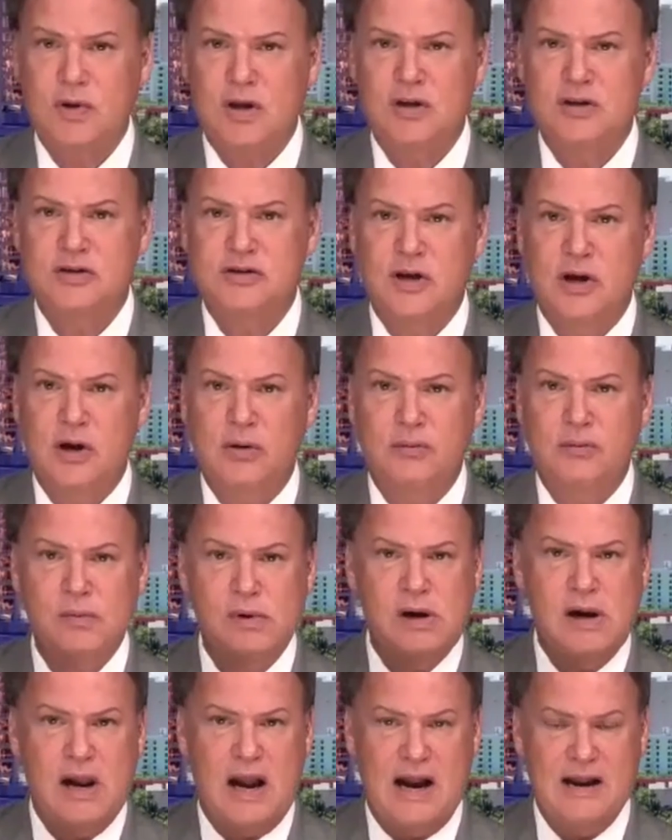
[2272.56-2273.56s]
So
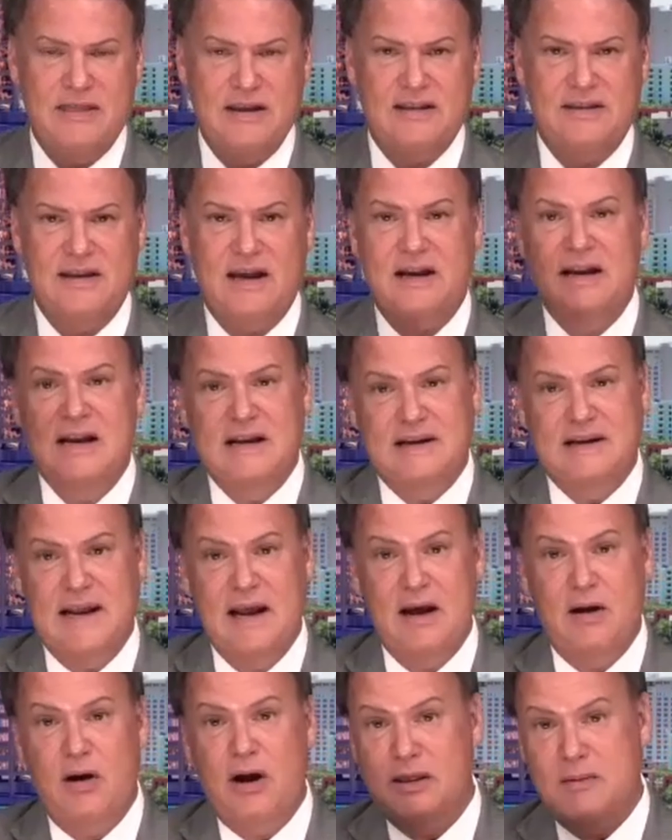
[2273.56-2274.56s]
I think that
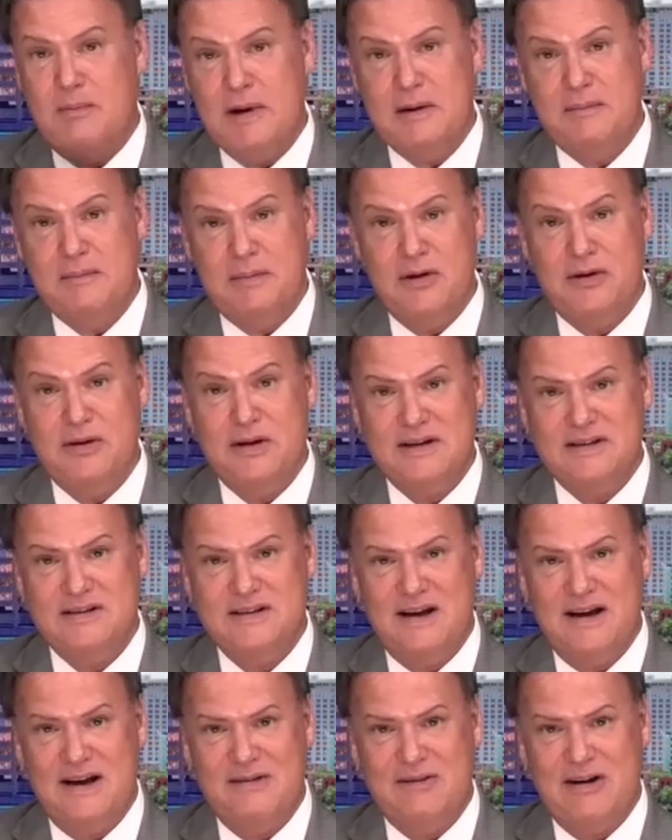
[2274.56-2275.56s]
now on the big building
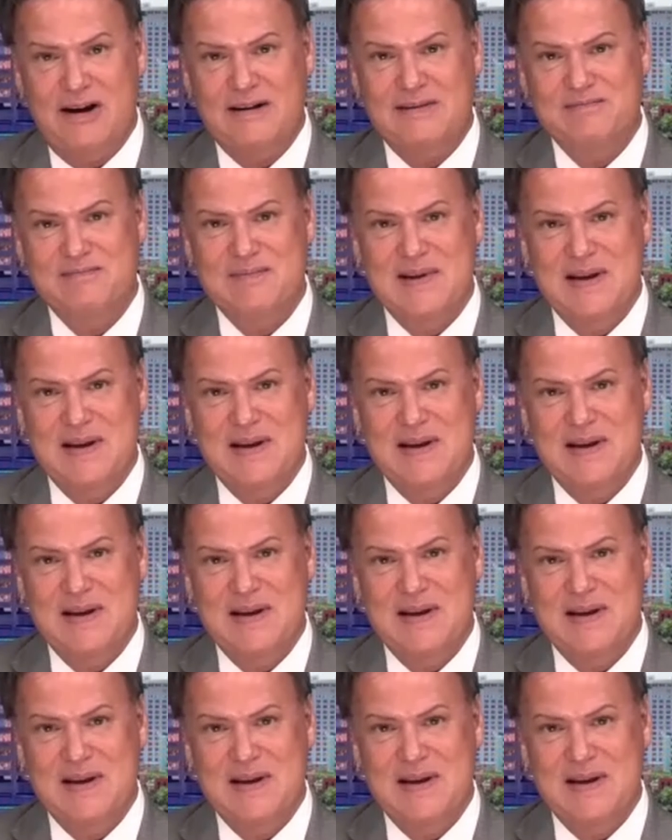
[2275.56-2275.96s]
side, right,